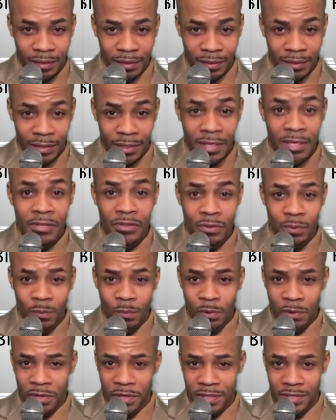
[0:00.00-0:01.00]
and heed the
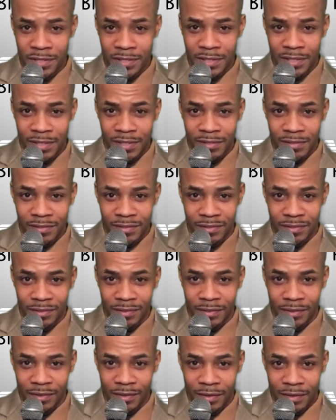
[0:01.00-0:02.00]
warning signs
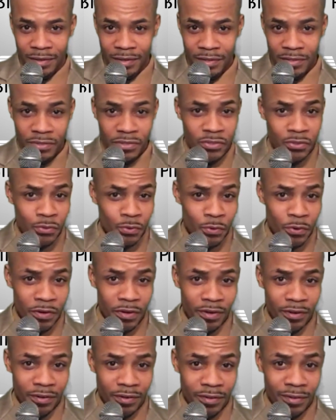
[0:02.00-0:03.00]
in
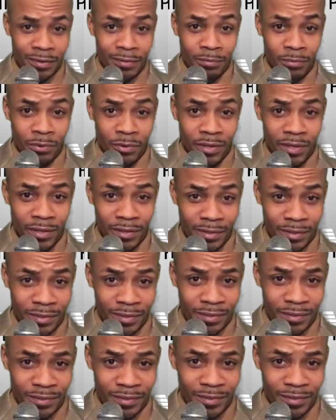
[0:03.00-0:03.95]
story number 8.